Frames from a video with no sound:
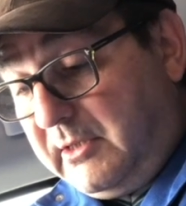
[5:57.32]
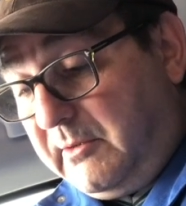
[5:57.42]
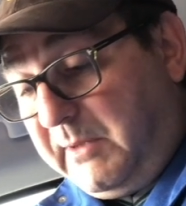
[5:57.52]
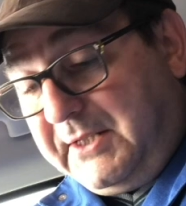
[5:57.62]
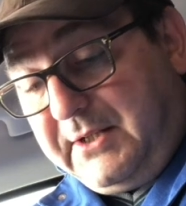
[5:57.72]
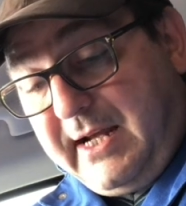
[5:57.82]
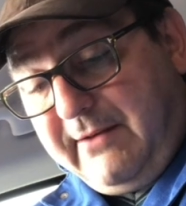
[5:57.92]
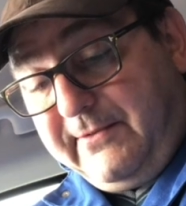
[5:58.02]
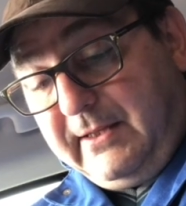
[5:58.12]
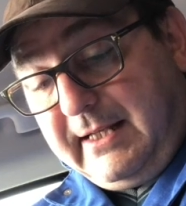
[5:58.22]
Replace the air
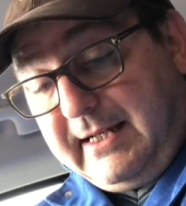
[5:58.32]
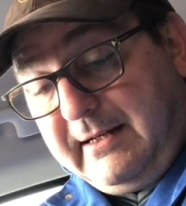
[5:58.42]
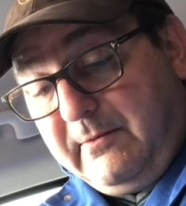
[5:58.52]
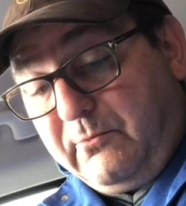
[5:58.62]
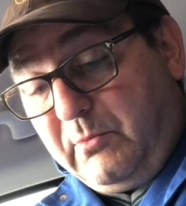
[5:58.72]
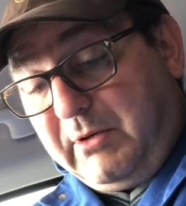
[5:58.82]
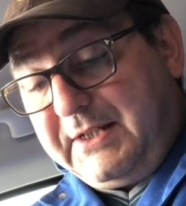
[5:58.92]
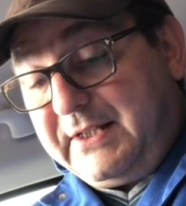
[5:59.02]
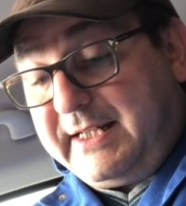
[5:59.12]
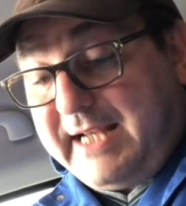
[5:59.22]
filter, replace
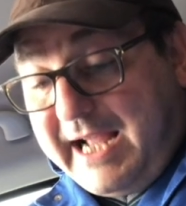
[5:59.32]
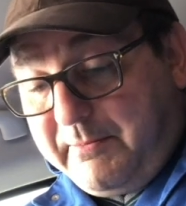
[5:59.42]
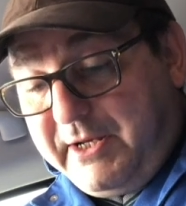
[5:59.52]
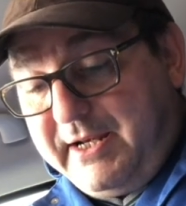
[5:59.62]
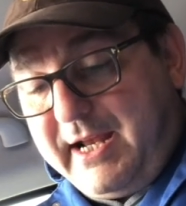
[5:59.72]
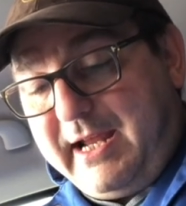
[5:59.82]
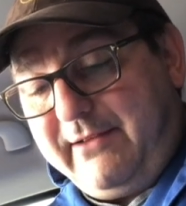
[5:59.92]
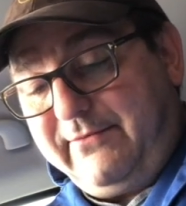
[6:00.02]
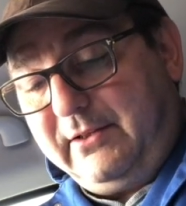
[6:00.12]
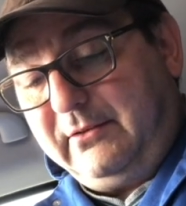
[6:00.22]
the cabin air
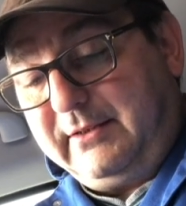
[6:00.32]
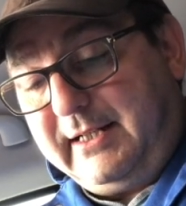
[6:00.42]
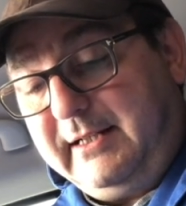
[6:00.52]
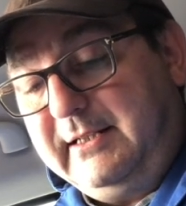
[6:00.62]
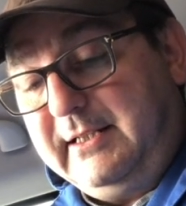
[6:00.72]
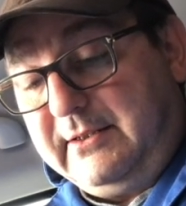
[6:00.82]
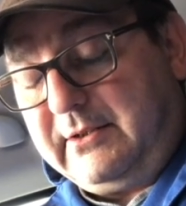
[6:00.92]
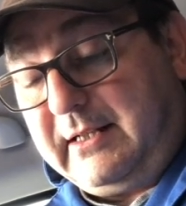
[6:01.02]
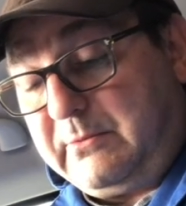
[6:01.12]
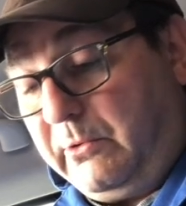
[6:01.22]
filter,
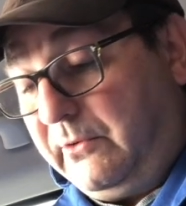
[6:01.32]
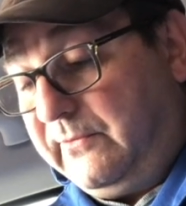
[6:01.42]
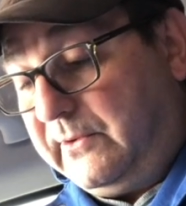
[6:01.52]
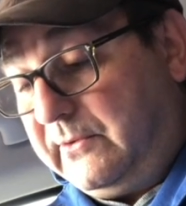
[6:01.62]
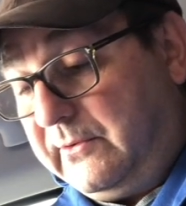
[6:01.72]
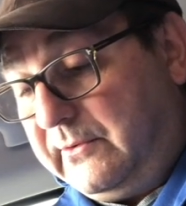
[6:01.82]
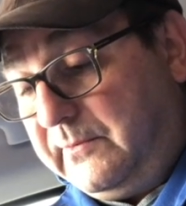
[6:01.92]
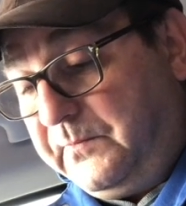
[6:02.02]
so that's one of the filters,